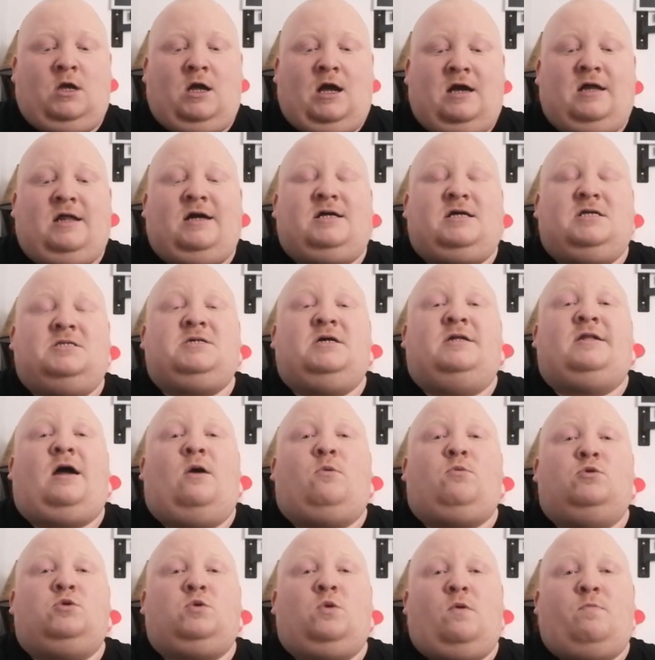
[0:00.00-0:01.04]
And like I said, I
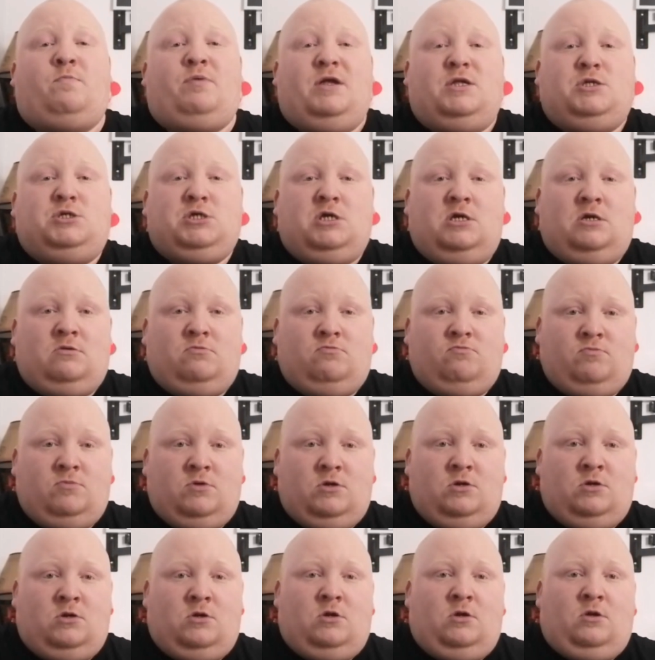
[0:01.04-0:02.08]
will do a picture
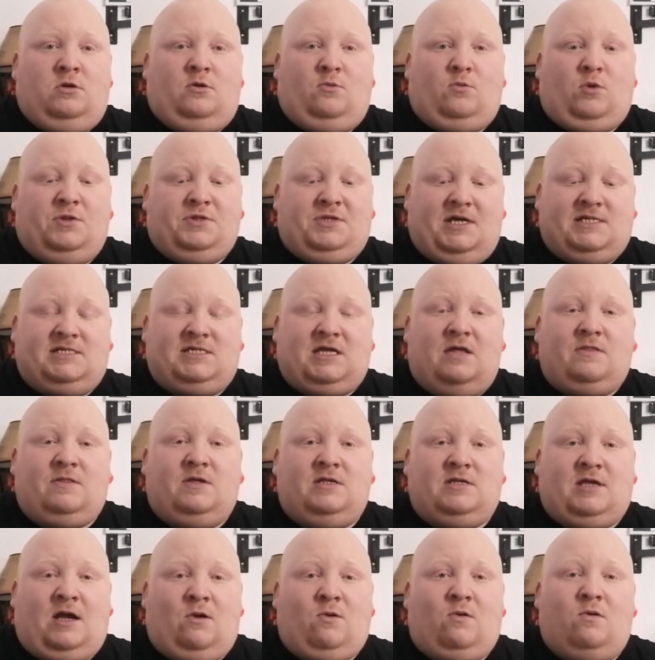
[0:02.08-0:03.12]
once I set
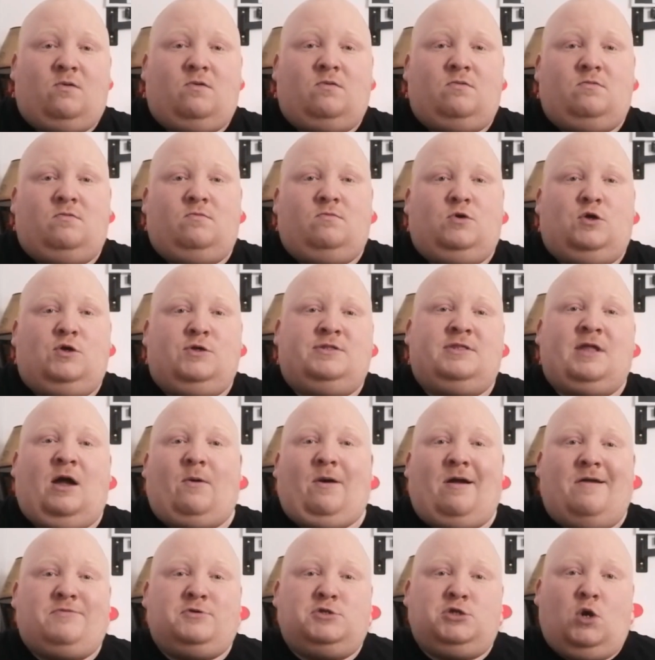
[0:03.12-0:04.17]
these out, because now
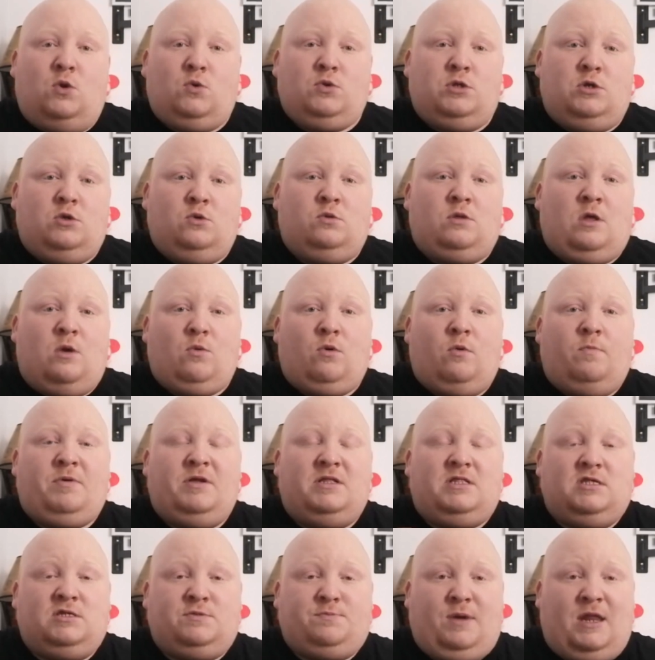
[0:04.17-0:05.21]
I've shown you, they will be
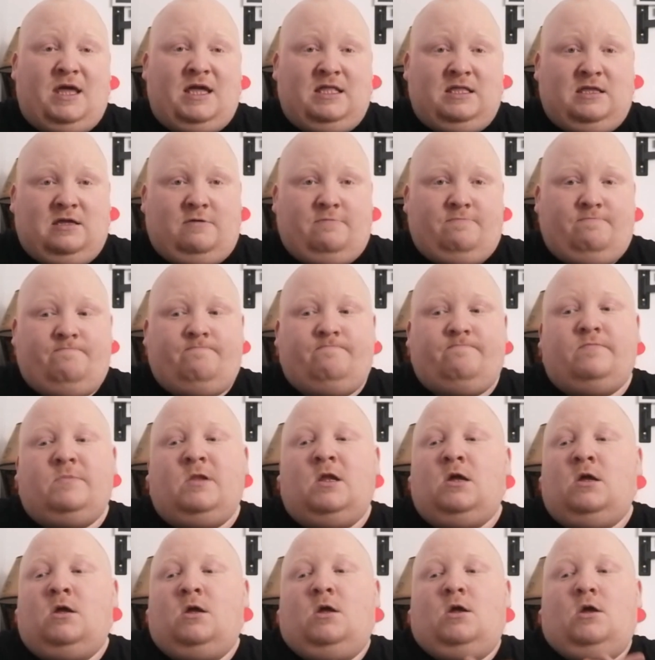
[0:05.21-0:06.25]
displayed.
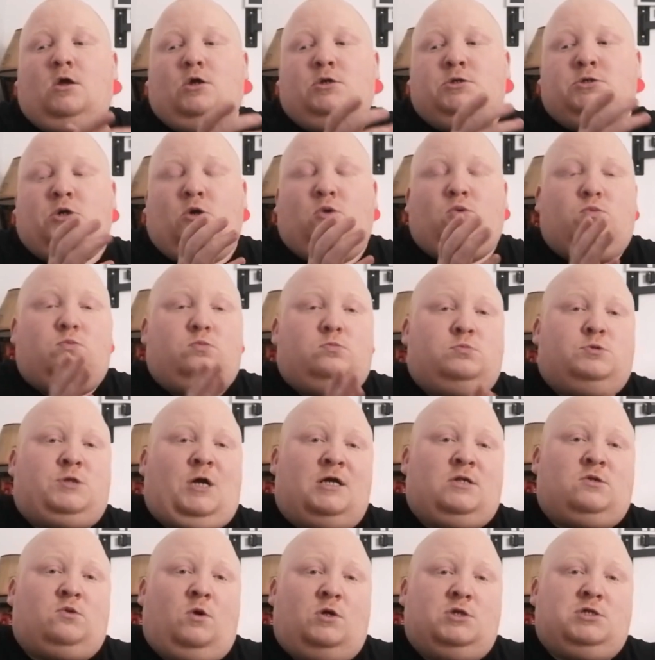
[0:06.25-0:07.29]
So,
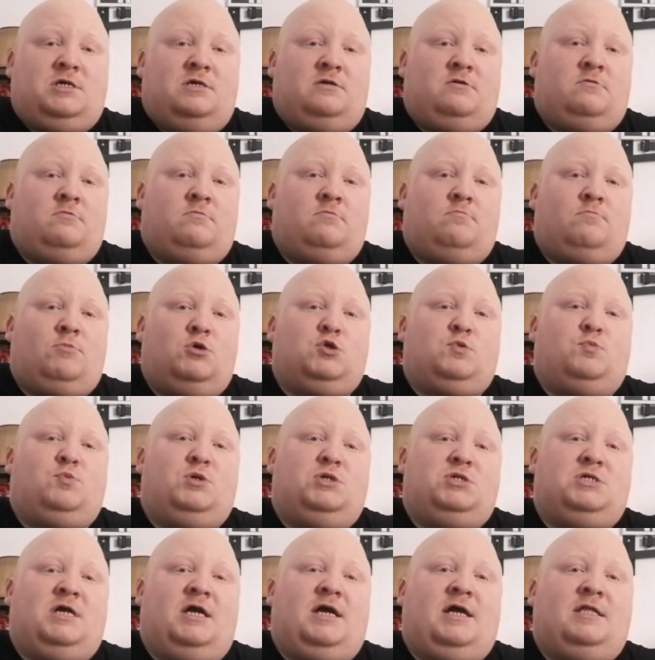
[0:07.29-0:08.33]
thanks for watching. Much
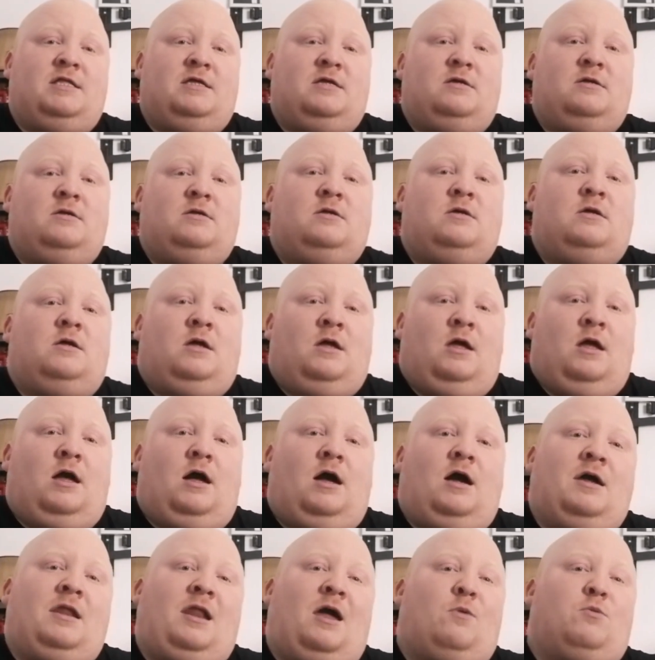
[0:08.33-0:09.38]
appreciated.
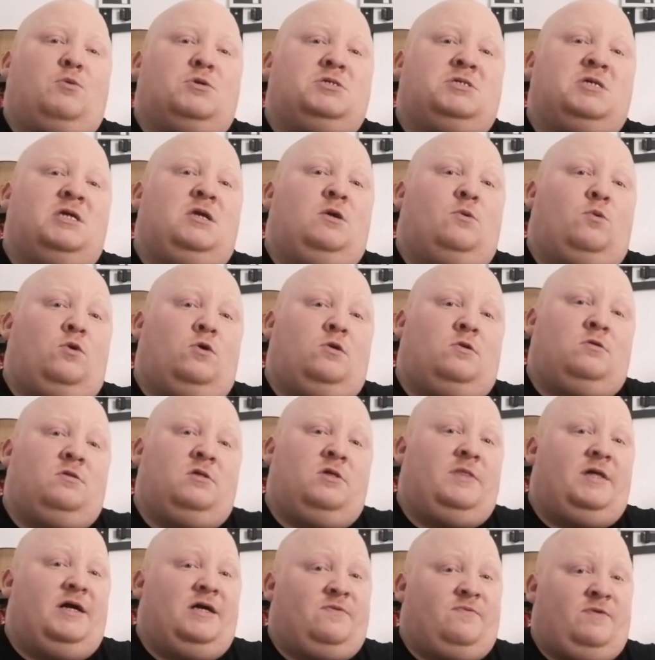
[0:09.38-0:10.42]
And I will see you all
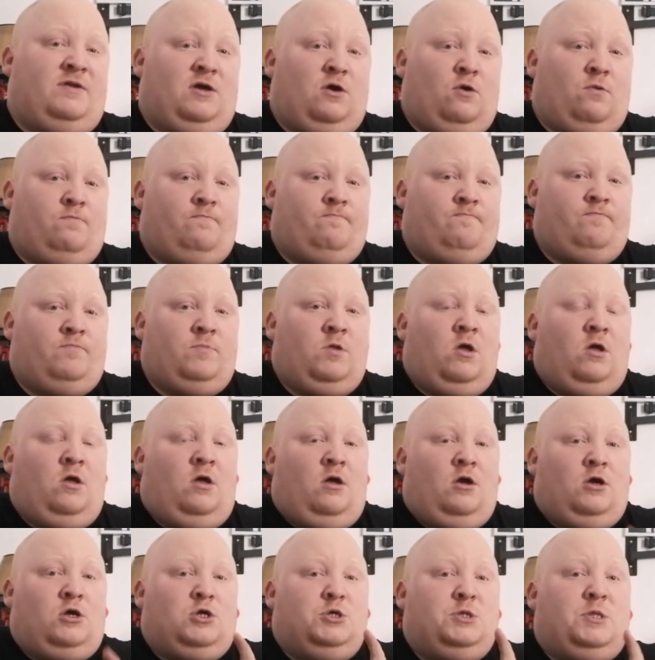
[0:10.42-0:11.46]
in the next video,
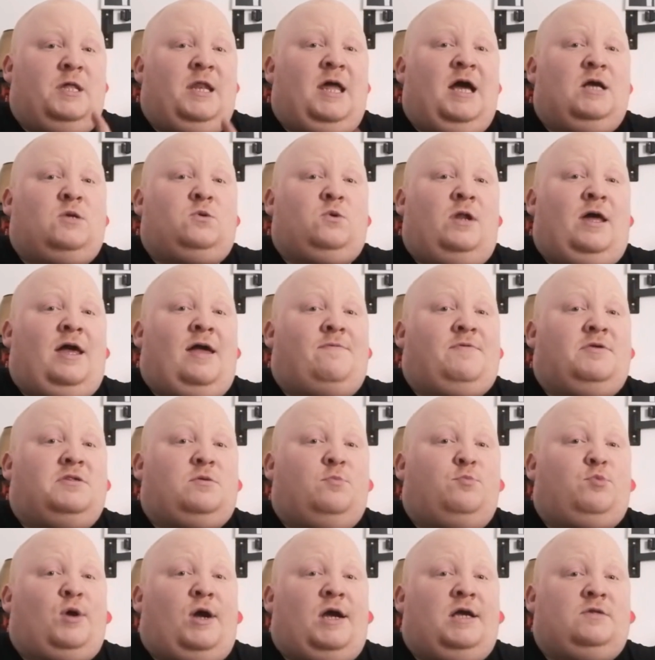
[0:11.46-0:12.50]
because the next one, I have a
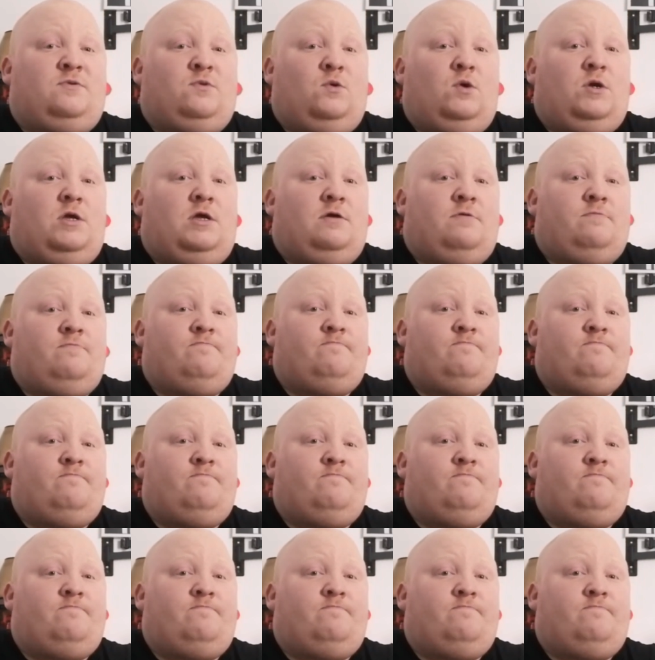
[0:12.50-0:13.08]
surprise for you.